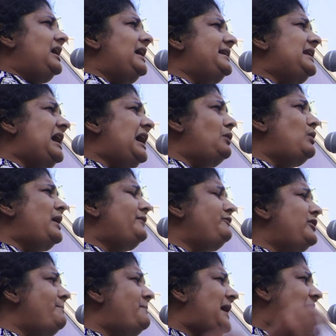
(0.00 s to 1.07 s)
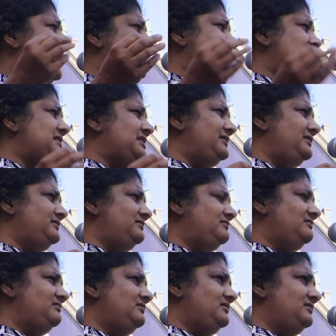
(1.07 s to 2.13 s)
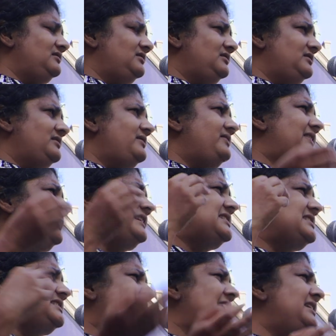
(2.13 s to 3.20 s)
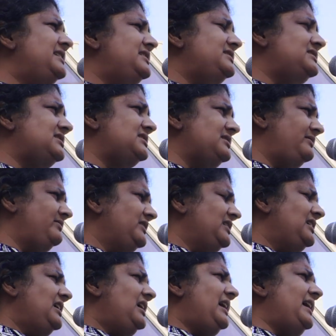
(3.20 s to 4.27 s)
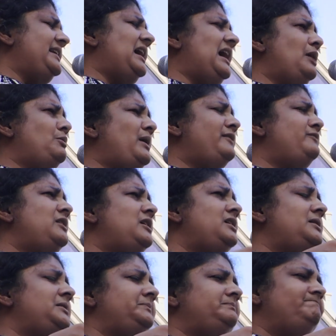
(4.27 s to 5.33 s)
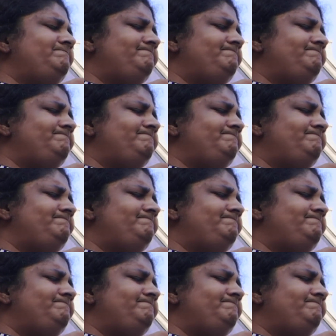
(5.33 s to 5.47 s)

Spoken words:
And however bad that cell is, and however